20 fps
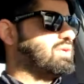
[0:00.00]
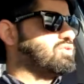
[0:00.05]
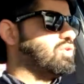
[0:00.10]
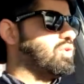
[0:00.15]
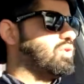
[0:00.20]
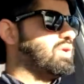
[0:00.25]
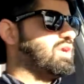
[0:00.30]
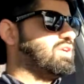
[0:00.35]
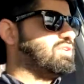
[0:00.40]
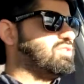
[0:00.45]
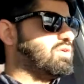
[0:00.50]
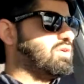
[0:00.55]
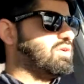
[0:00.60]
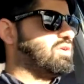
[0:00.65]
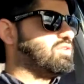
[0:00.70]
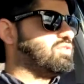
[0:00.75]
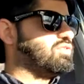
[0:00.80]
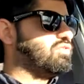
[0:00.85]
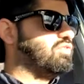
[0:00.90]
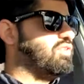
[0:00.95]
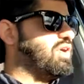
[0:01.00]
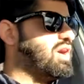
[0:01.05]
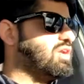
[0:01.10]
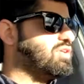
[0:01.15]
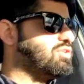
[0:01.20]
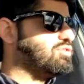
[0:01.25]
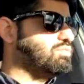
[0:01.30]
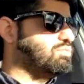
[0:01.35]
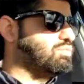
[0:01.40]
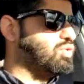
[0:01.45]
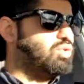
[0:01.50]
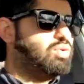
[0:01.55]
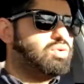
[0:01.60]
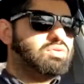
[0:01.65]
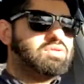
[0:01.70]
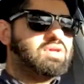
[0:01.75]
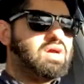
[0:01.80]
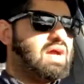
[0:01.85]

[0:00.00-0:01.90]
So it's very smooth.